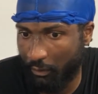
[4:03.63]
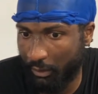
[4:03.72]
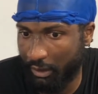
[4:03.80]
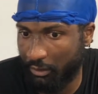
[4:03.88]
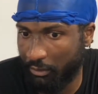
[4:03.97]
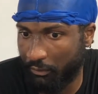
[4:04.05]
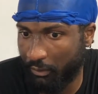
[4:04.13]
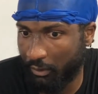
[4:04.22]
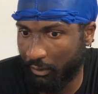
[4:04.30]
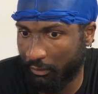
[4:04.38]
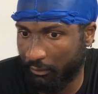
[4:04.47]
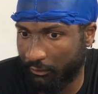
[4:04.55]
for what he do
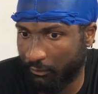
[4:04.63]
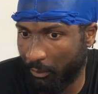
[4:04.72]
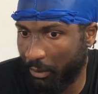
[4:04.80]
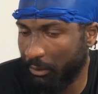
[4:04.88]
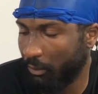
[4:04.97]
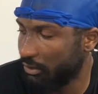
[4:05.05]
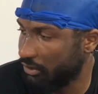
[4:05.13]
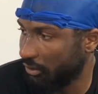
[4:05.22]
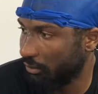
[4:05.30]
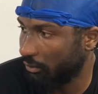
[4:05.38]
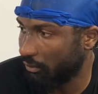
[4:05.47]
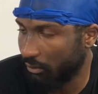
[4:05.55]
for, for people in
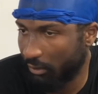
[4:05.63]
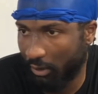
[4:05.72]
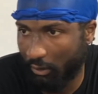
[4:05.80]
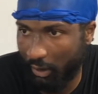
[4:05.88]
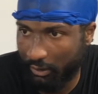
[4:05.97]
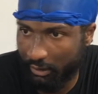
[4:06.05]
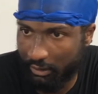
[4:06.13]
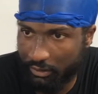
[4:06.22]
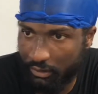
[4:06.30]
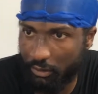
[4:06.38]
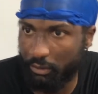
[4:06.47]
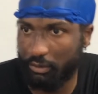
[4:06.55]
general. You know, I think the
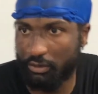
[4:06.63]
school,